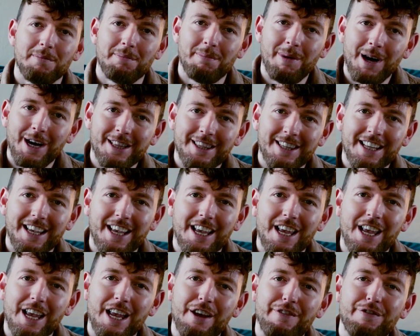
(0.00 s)
But
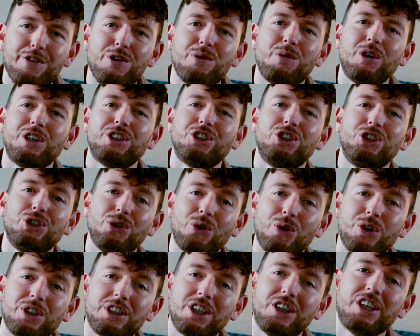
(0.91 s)
if you are
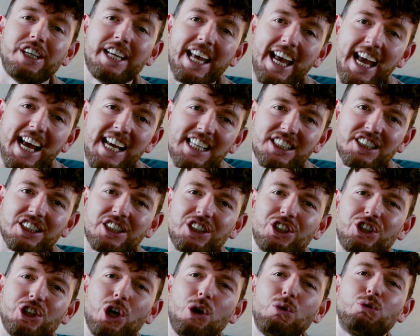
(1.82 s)
short on cash,
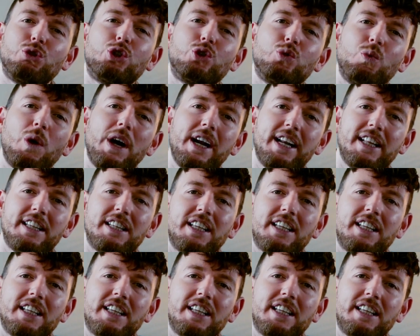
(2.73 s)
don't sweat it.